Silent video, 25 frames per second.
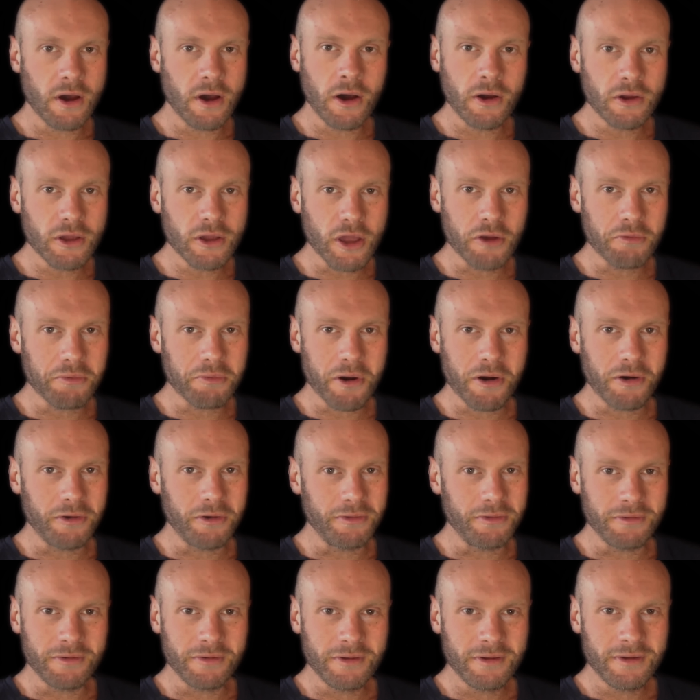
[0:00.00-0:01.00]
can't go
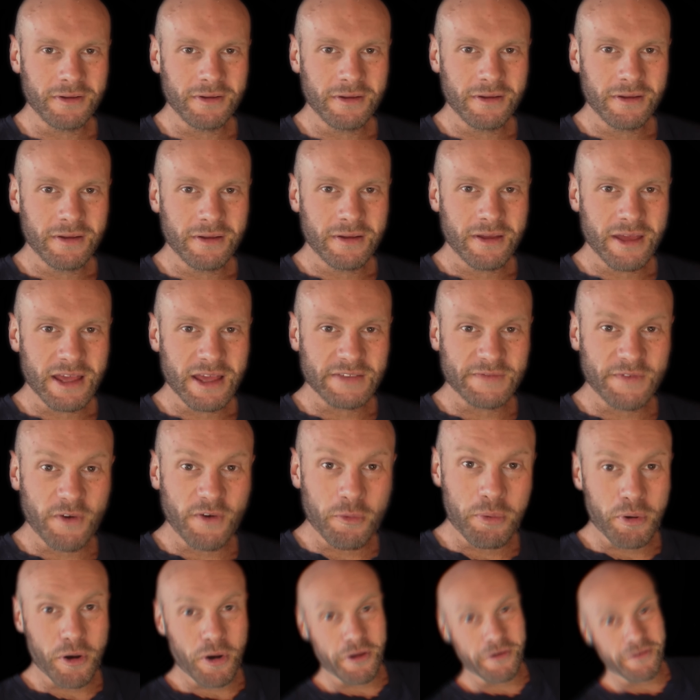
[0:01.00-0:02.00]
wrong. It's
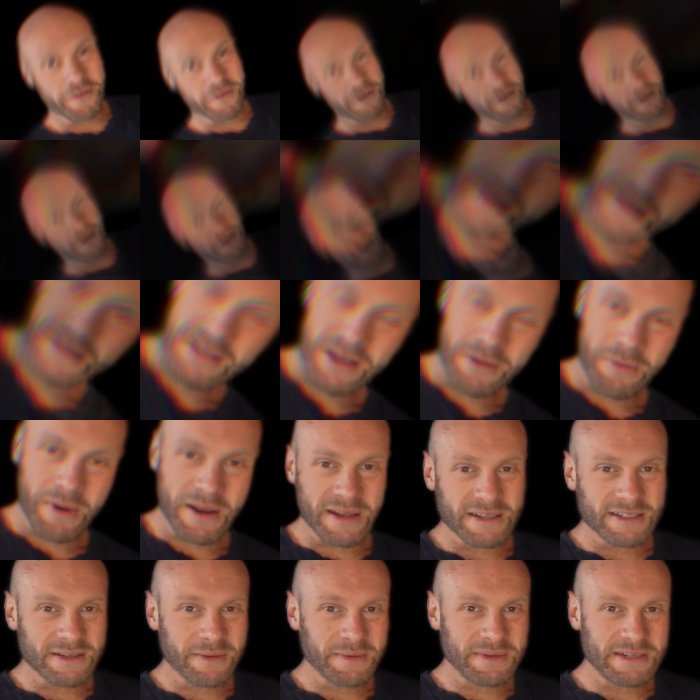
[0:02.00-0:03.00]
foolproof. So
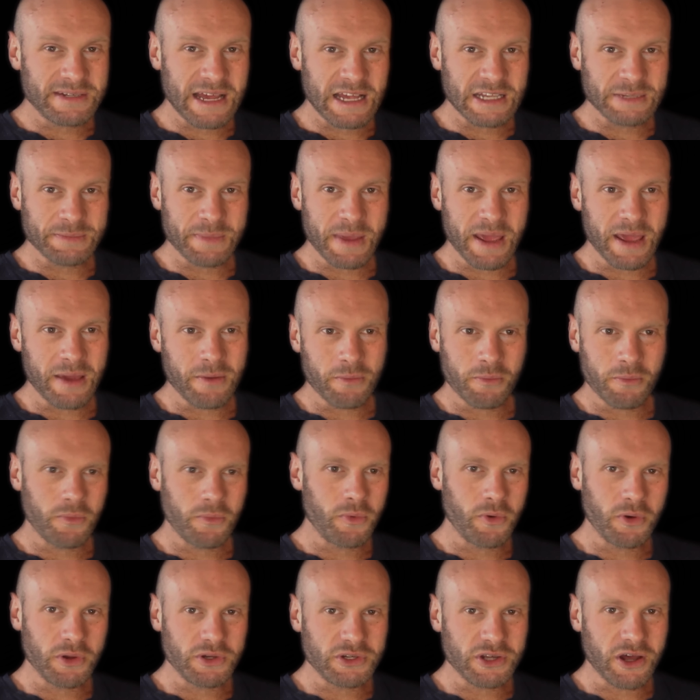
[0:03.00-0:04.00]
when someone tells me
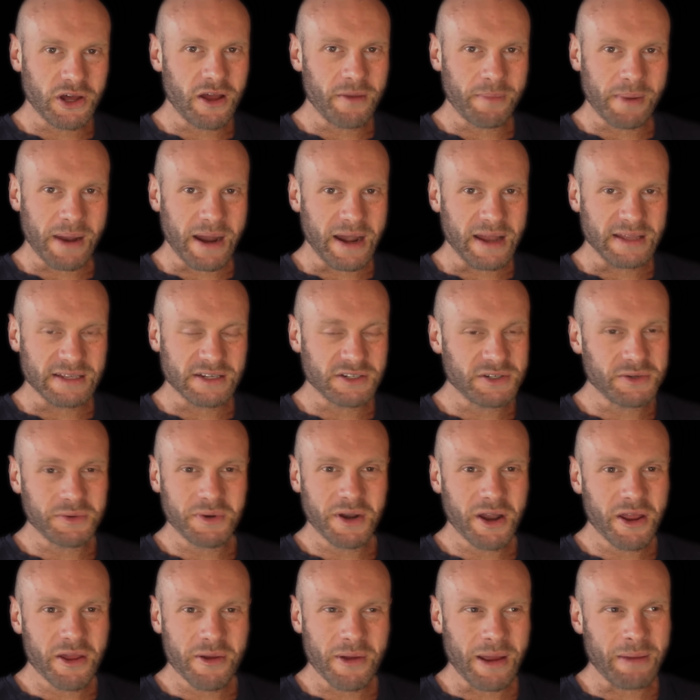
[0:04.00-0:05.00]
what your diet plan is, I don't
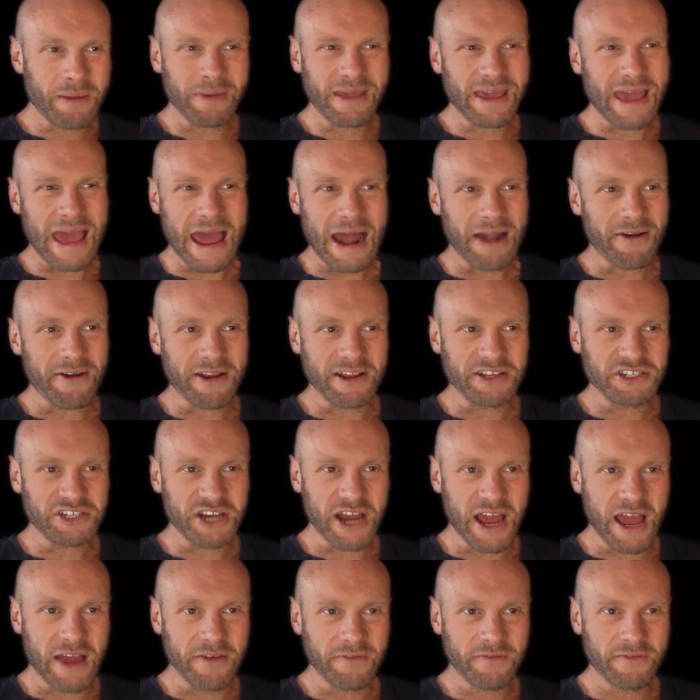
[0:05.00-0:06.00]
want to know how many calories
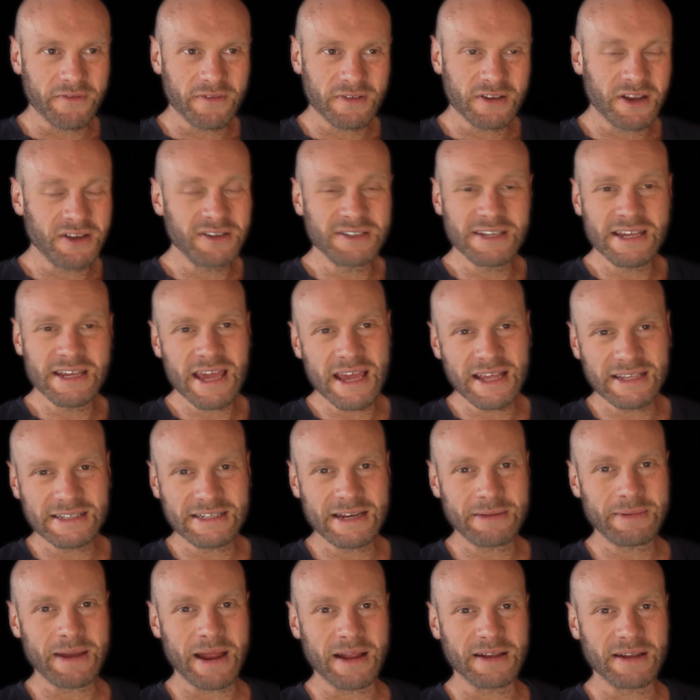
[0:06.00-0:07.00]
you have. I don't take it a
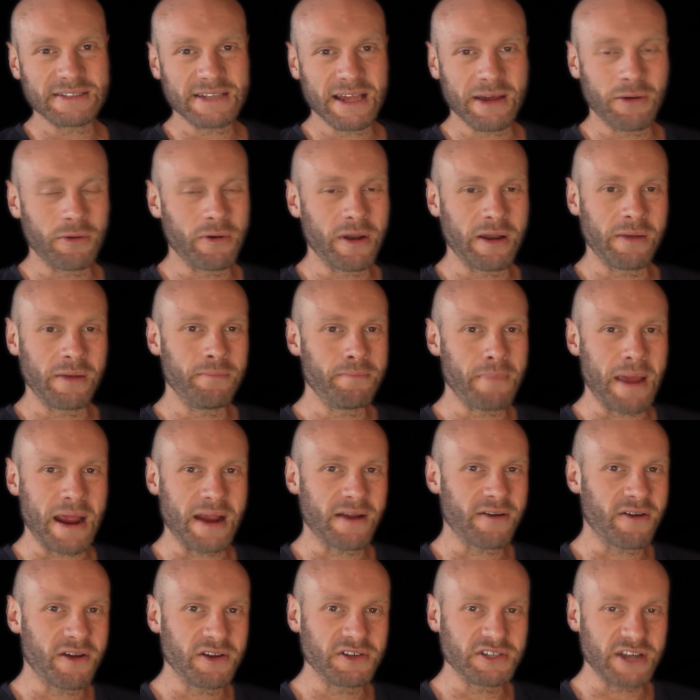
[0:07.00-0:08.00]
step down and say what
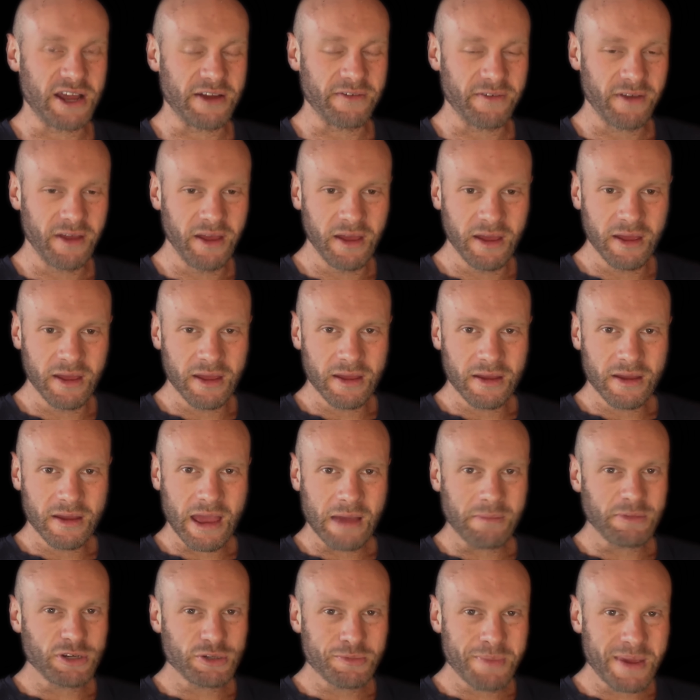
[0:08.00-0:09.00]
macros you have.
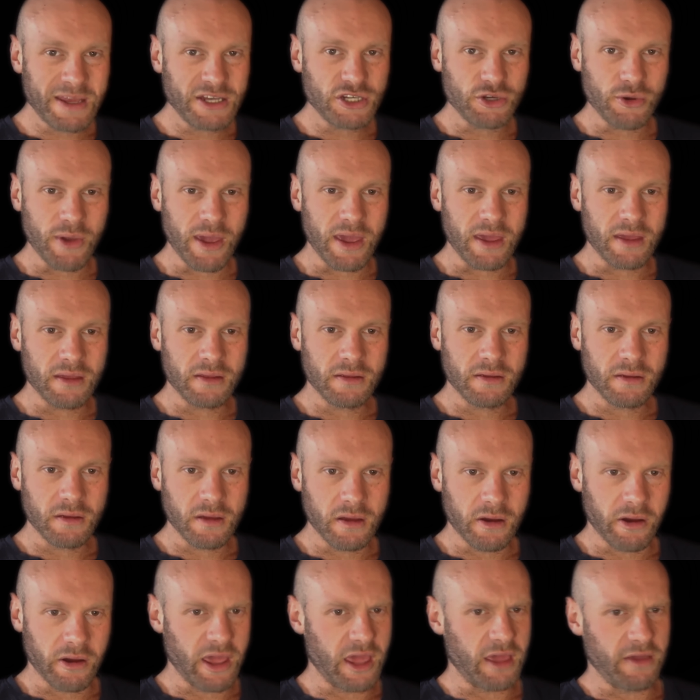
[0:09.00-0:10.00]
How much meat do you eat?
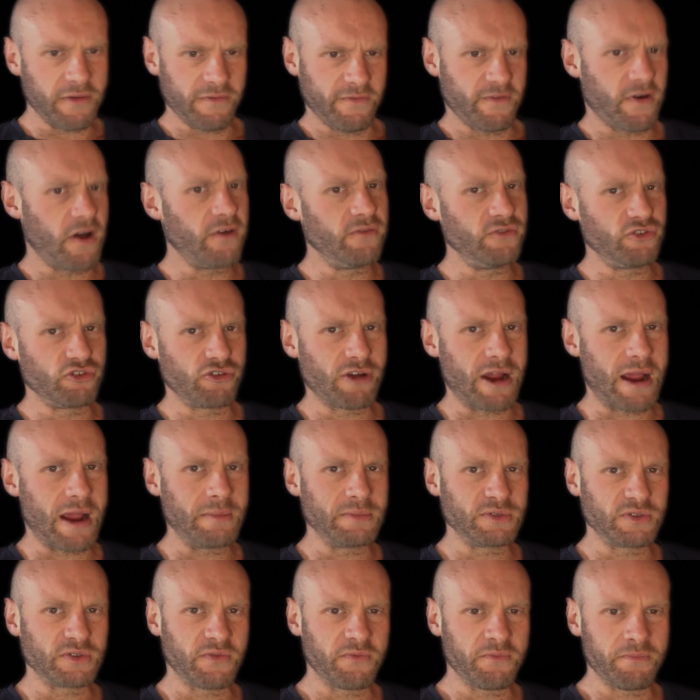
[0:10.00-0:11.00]
I eat five hundred
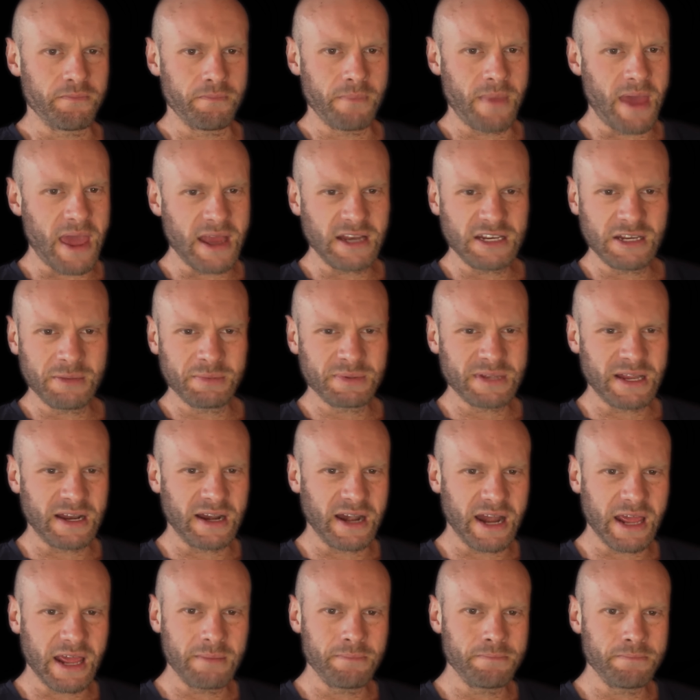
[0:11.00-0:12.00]
grams of eighty percent
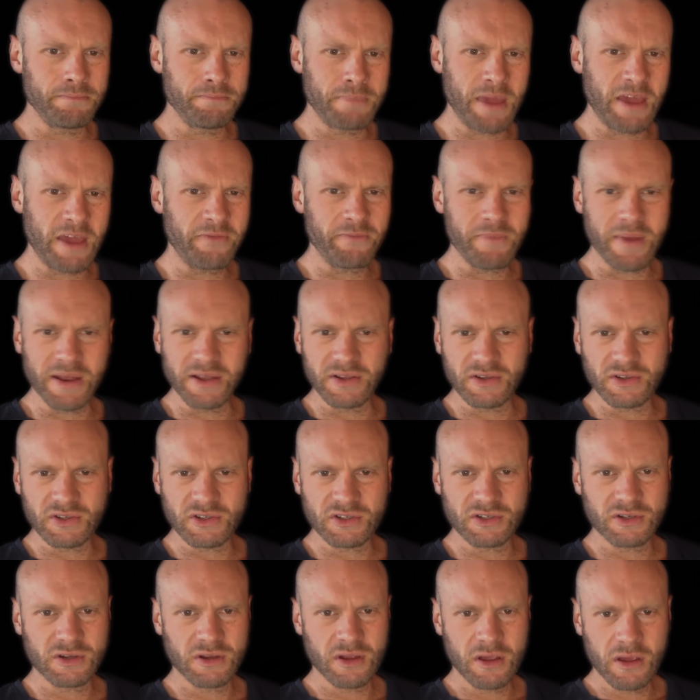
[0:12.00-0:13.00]
lean beef
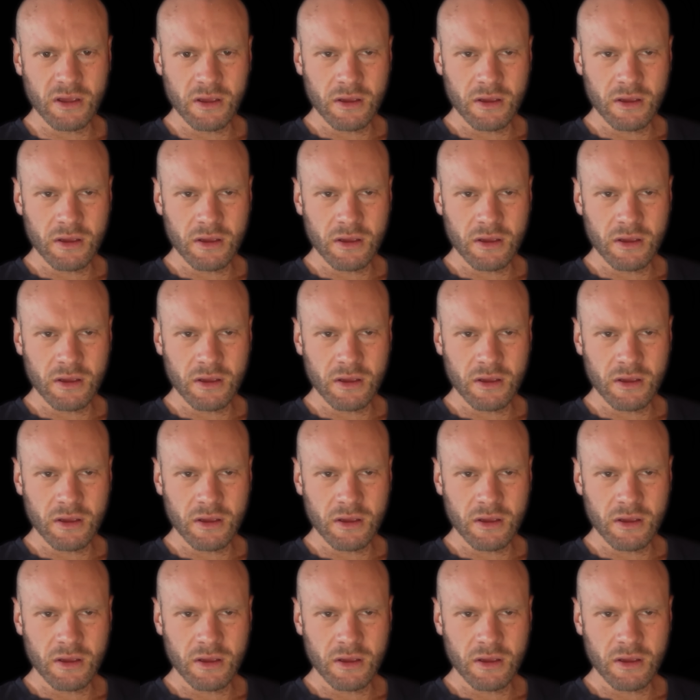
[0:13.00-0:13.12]
mince,